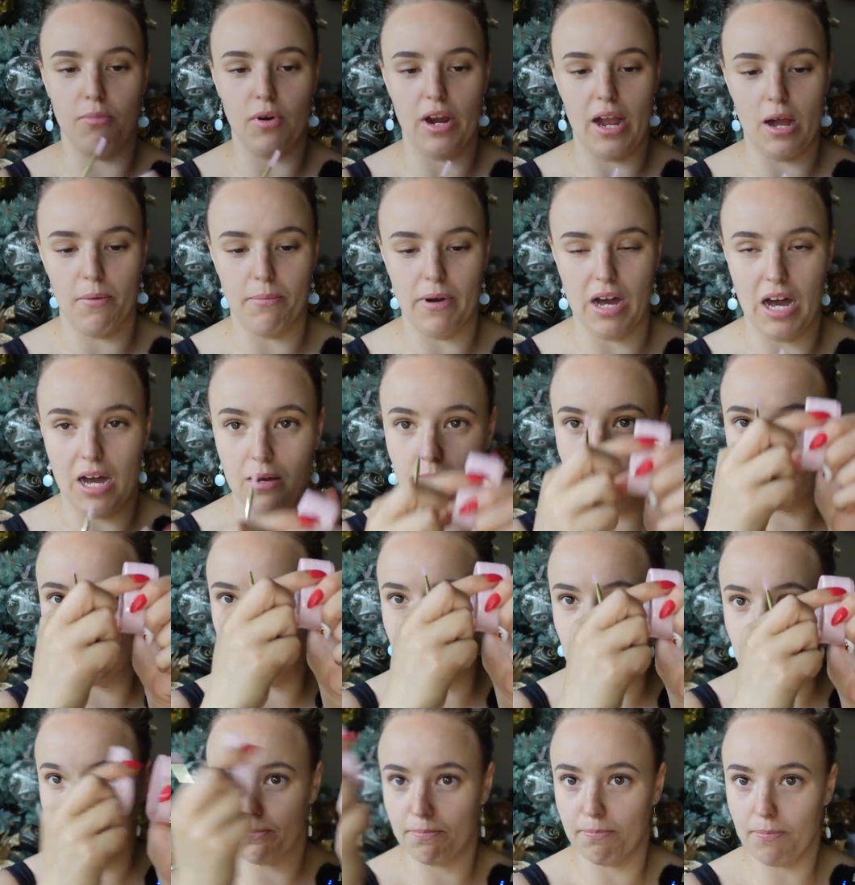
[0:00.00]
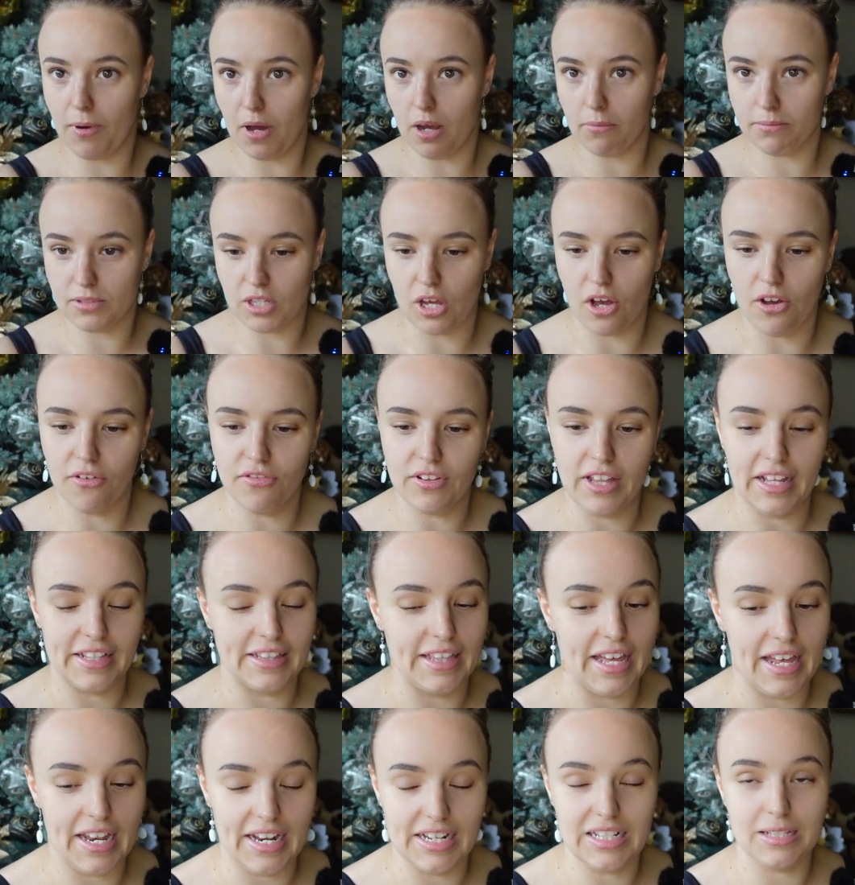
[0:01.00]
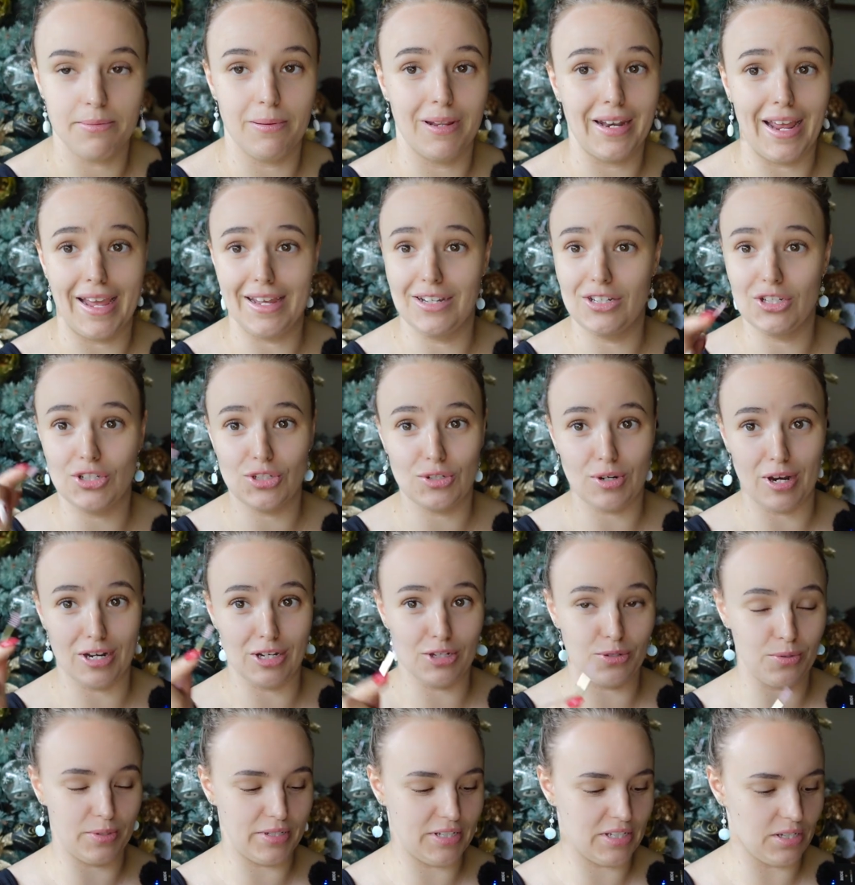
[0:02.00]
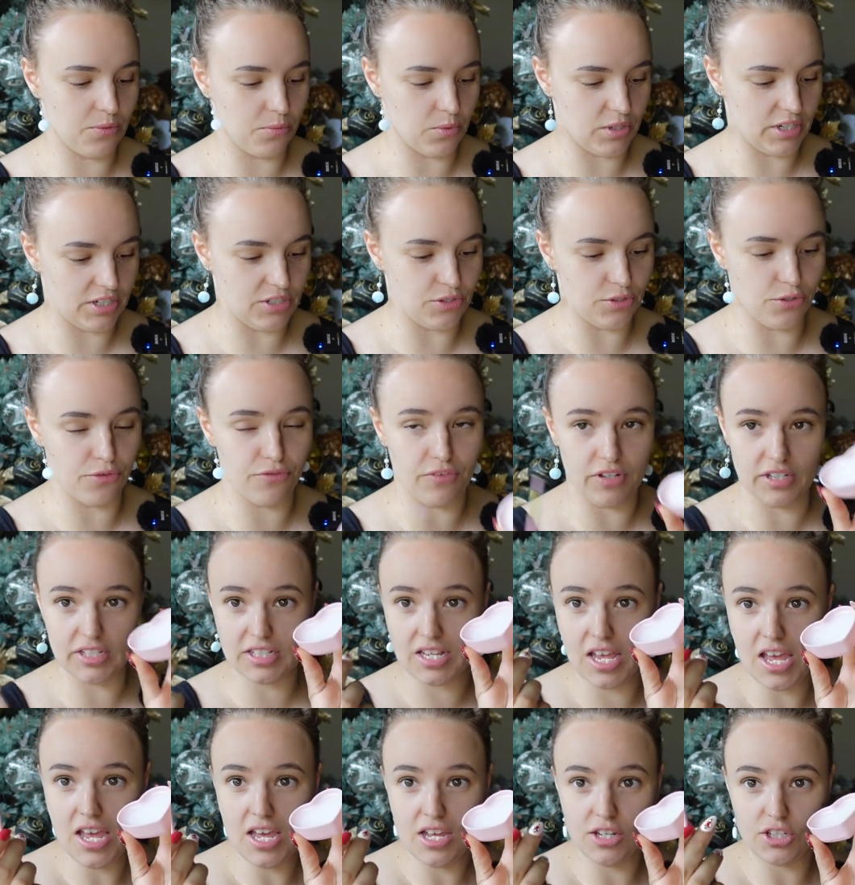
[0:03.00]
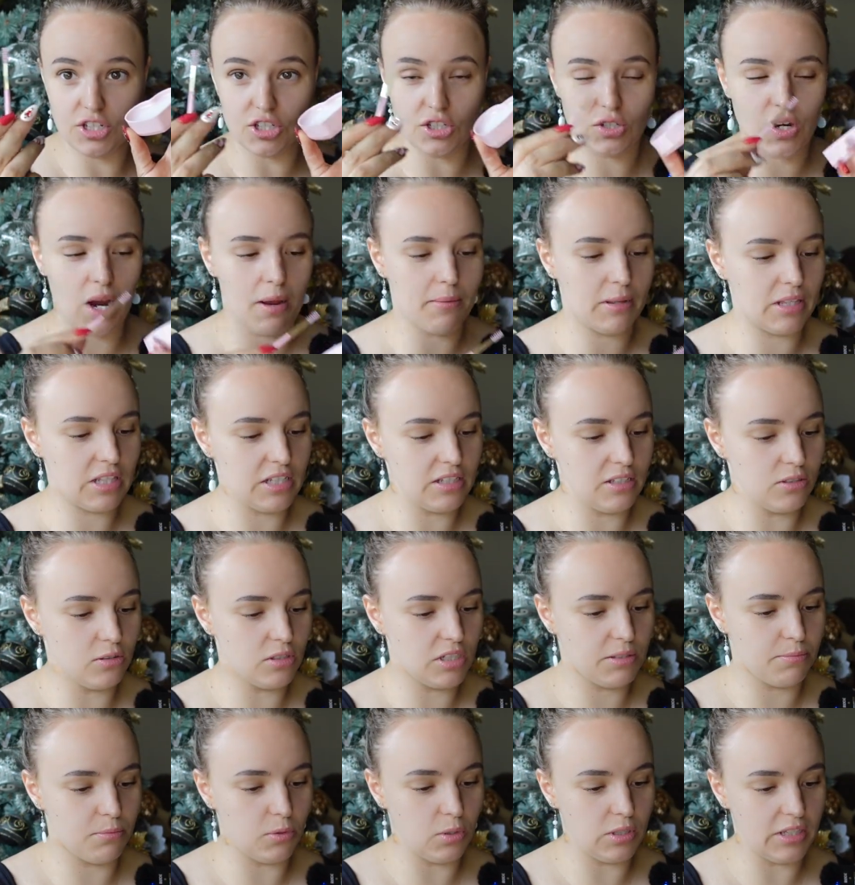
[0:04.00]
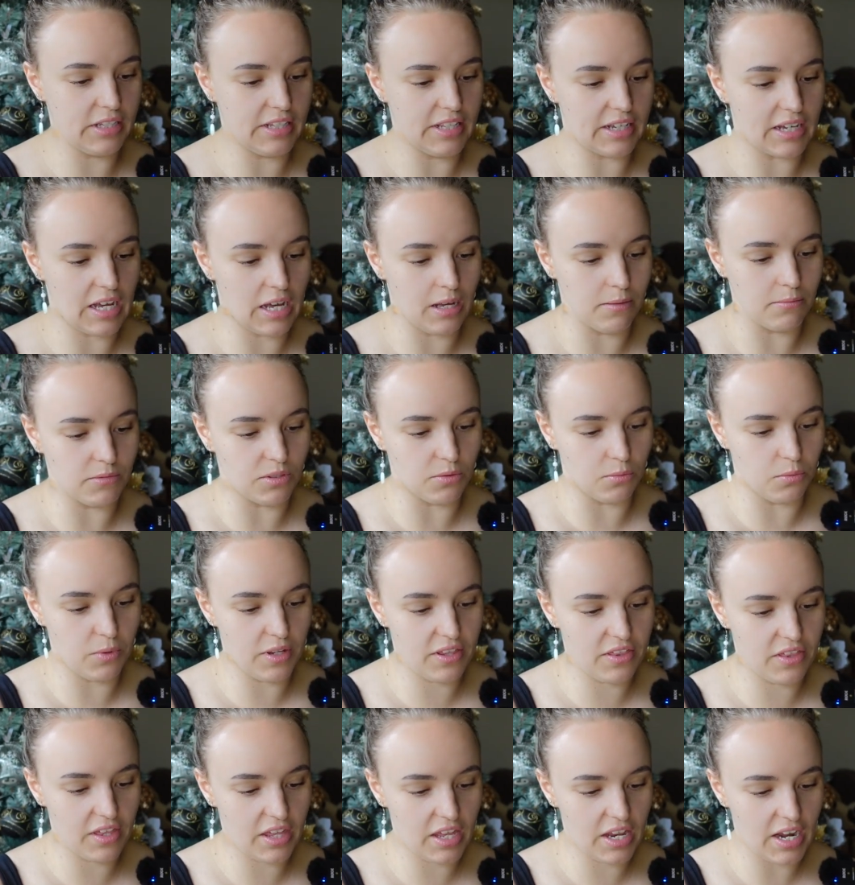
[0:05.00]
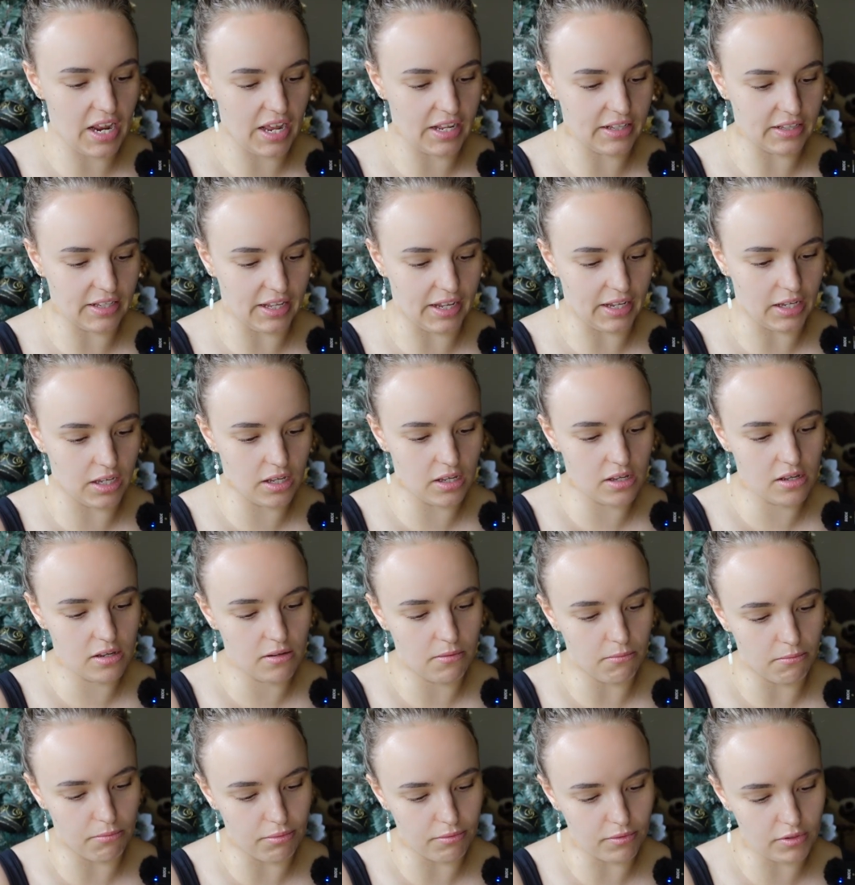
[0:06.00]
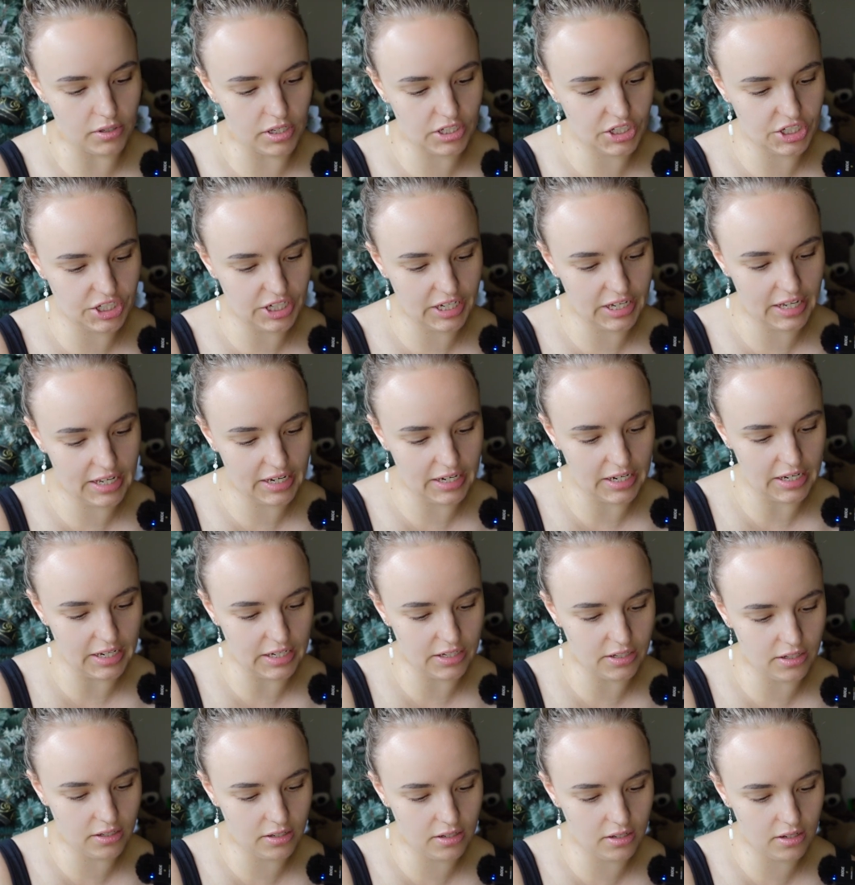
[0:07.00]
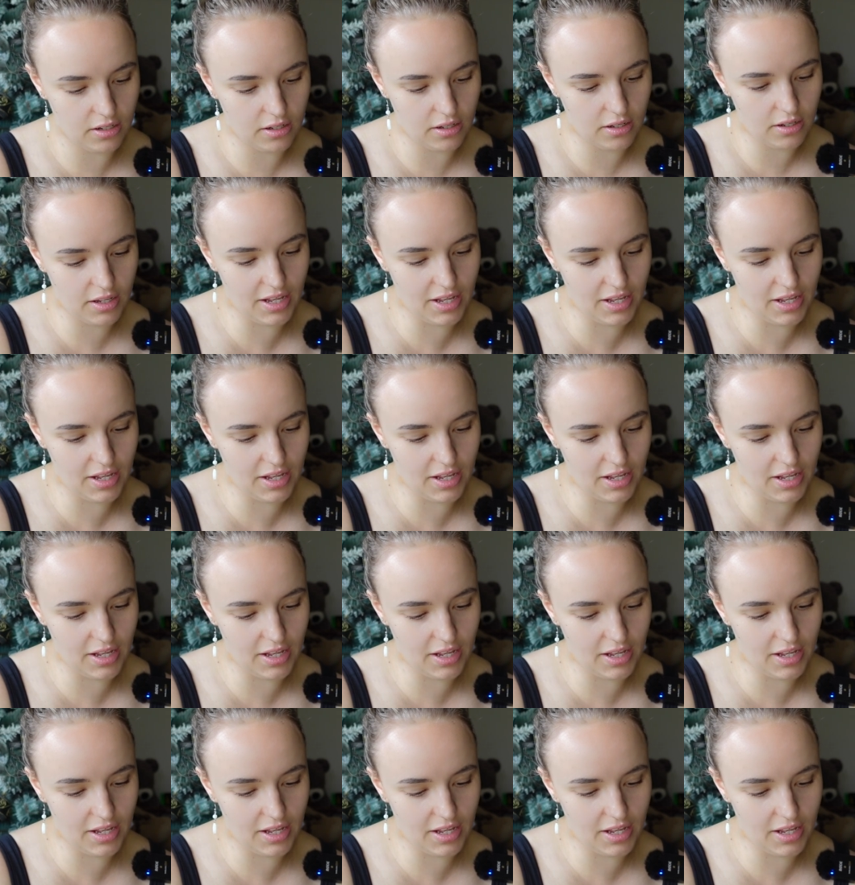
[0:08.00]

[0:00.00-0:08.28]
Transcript: Balm. So it just pops off like that. I spent ages trying to twist it, what a doofus. Just grabbing the little spoolie that comes with it and like brushing it in,